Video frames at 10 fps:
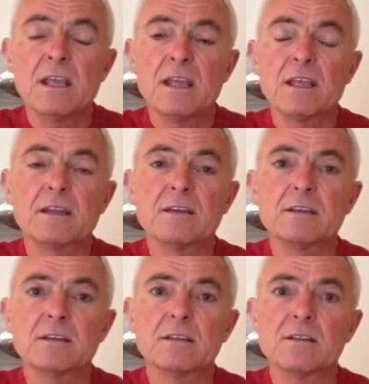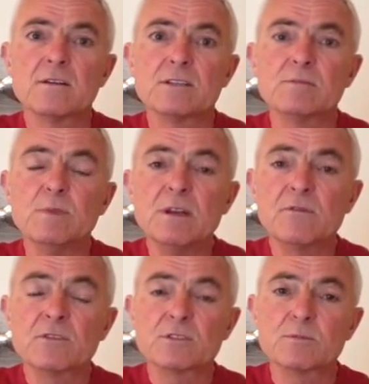And there is
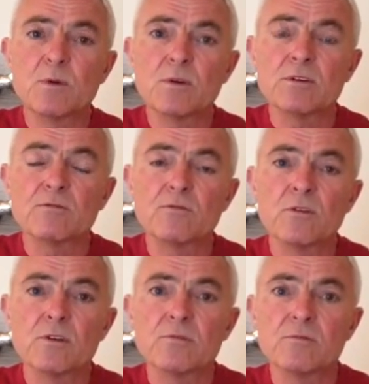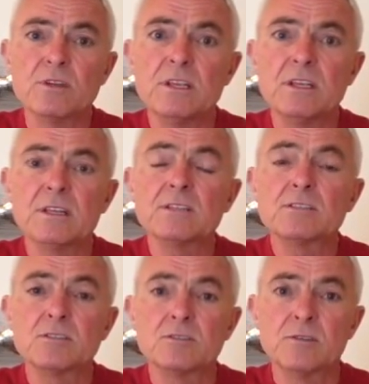meaningful support for
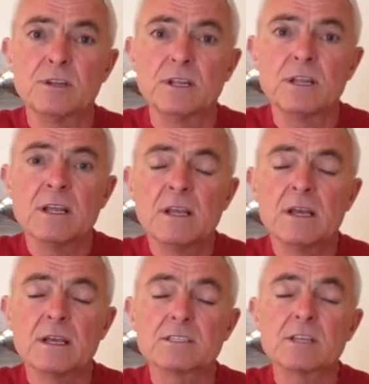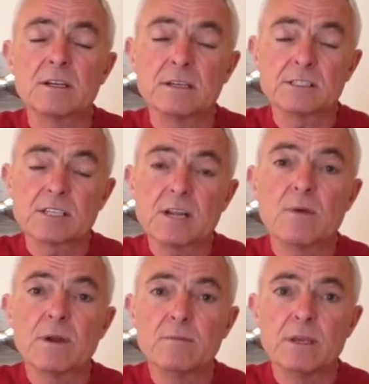reinstituting on a
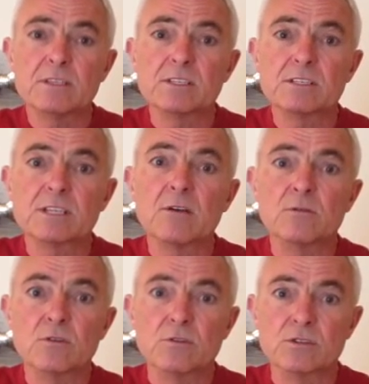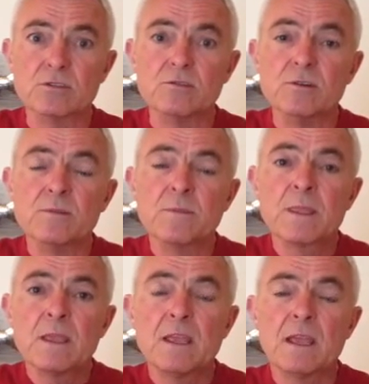statewide basis Outdoor School.
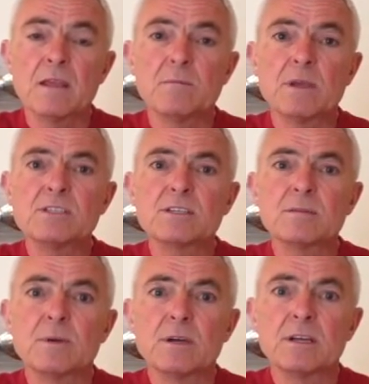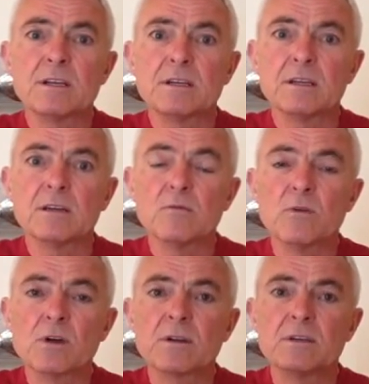And based upon
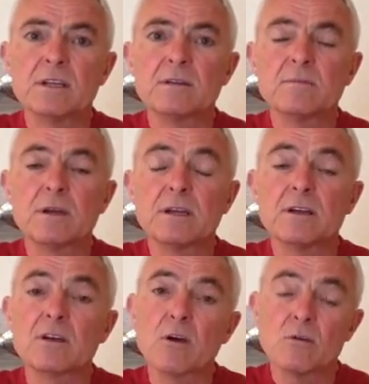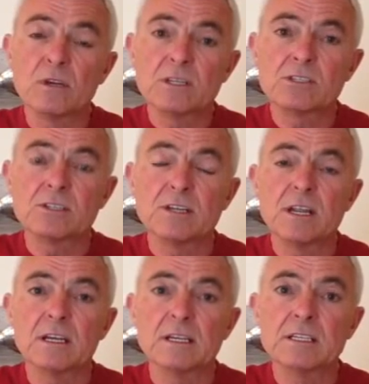work done by a coalition
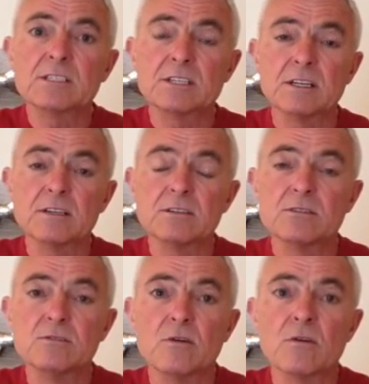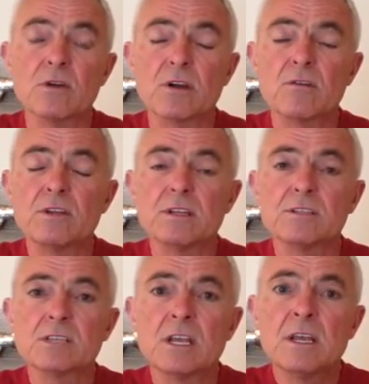and listening to
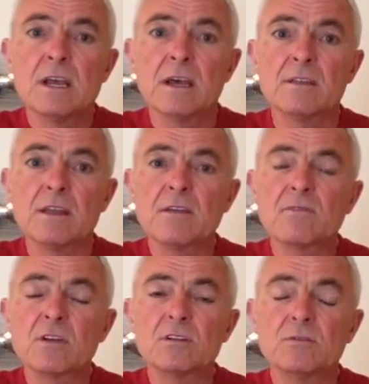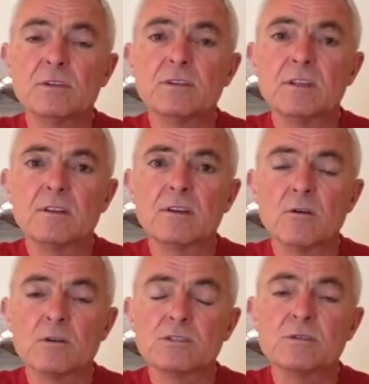Oregonians, they have concluded that the
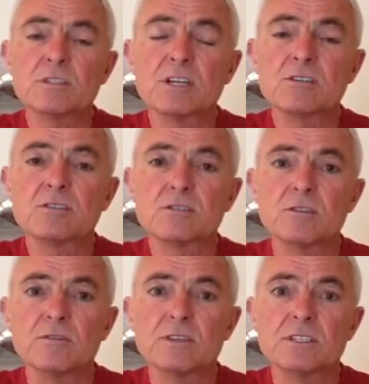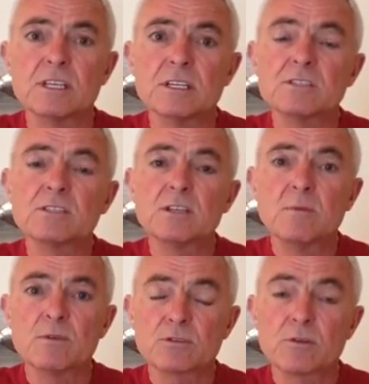OSU Extension Service is the
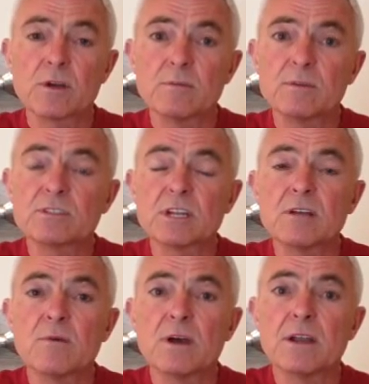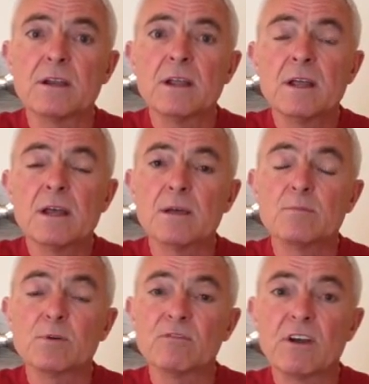most credible statewide
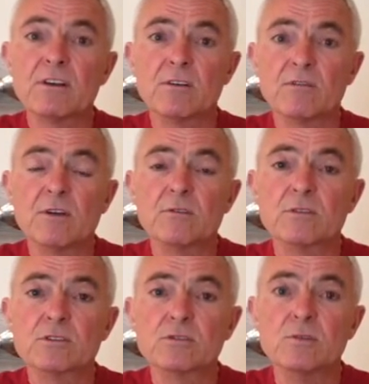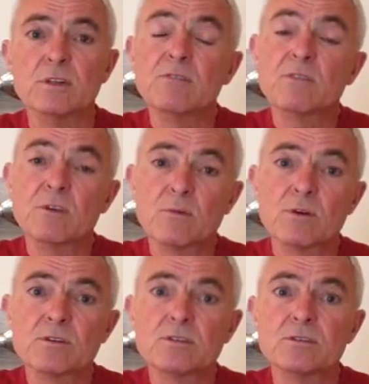provider of Outdoor School if it
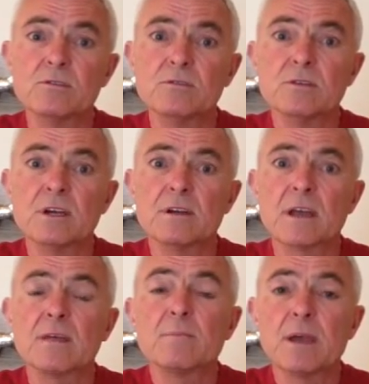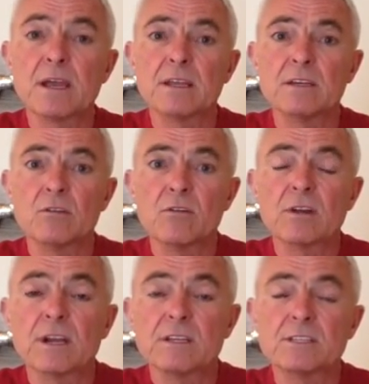were to come back in an
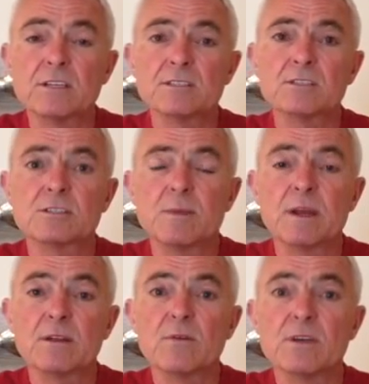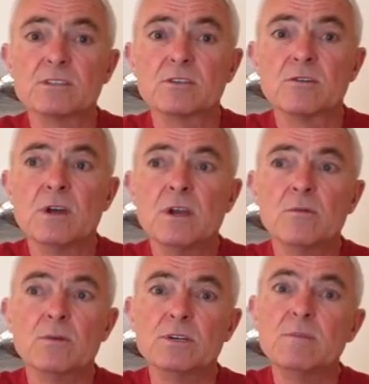organized and a systematic way. So
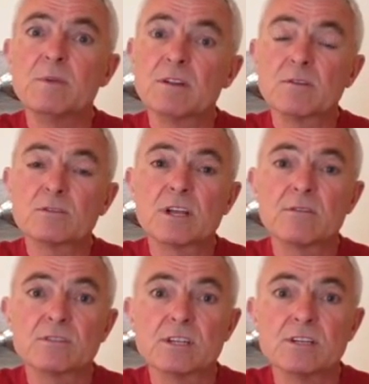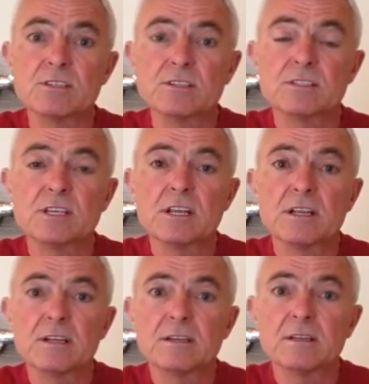we're deep into those conversations,
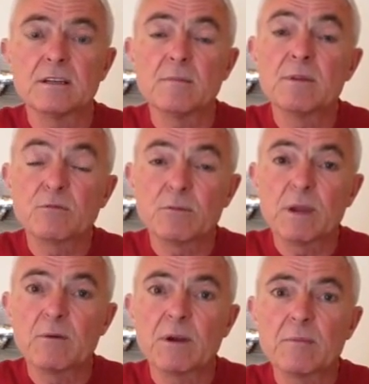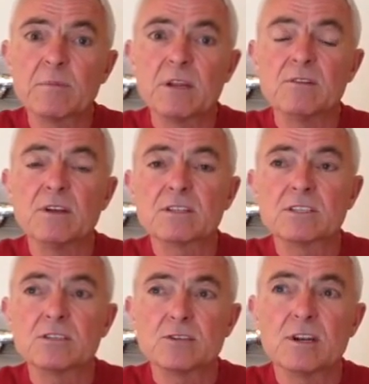and a month from now when I update you
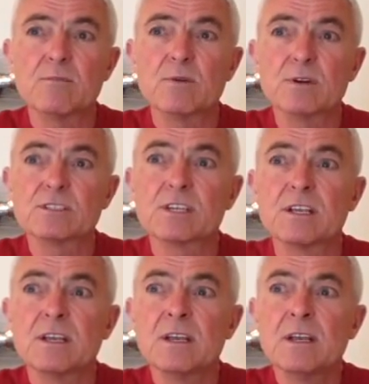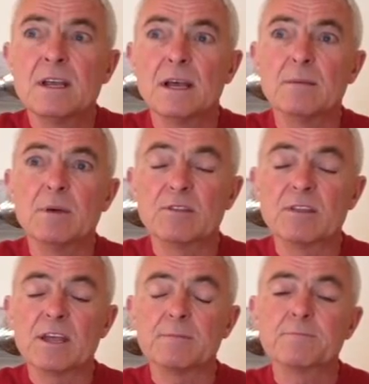next, I should have more to say about
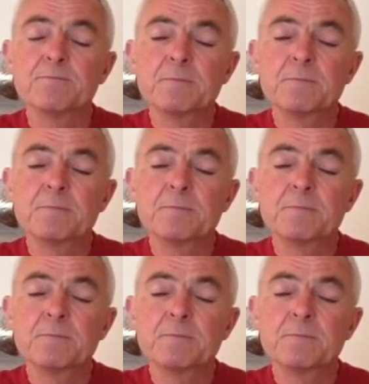that.